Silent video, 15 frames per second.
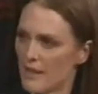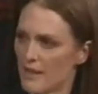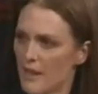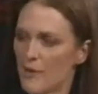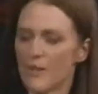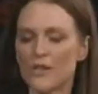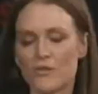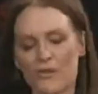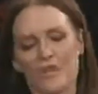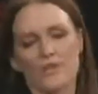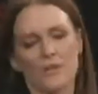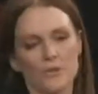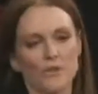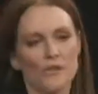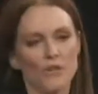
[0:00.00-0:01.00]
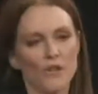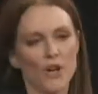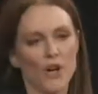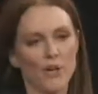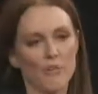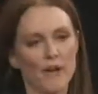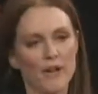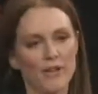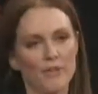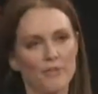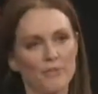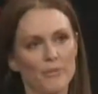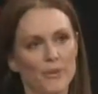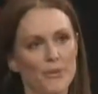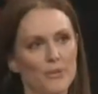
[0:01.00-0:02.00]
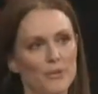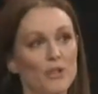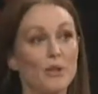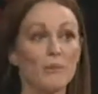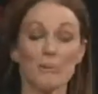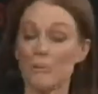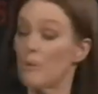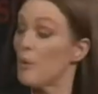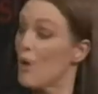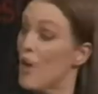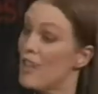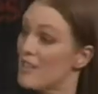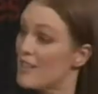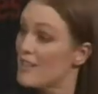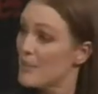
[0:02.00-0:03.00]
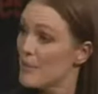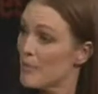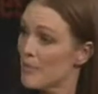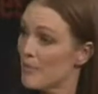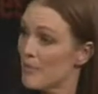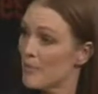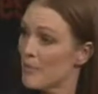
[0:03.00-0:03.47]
It's interesting because when you talk about, people with autism,